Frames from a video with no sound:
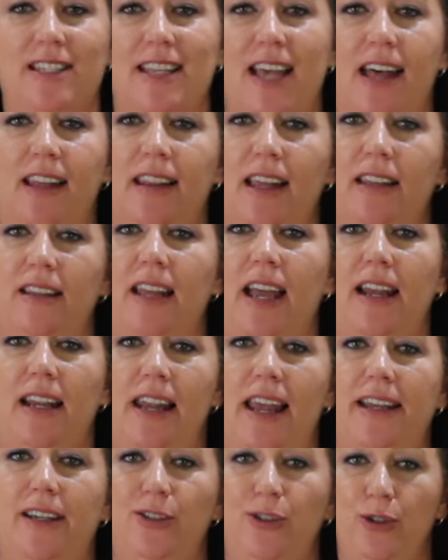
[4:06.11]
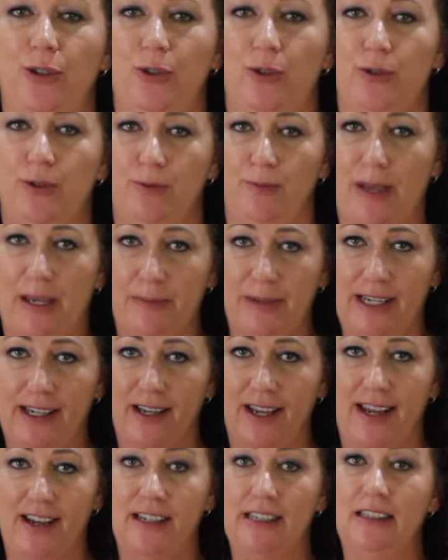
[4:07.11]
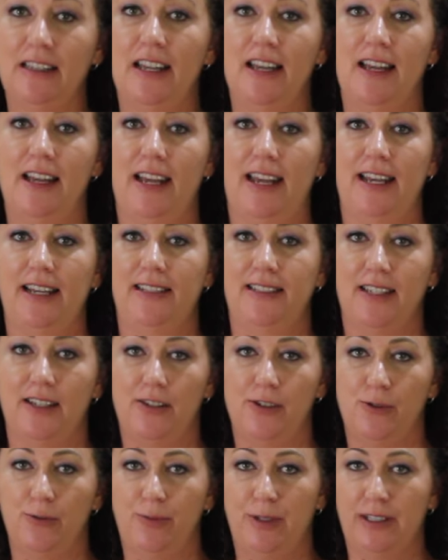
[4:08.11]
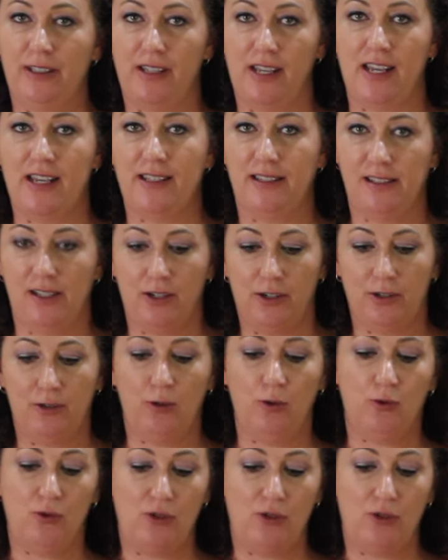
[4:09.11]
salad I like to use baby kale. It's a little bit easier to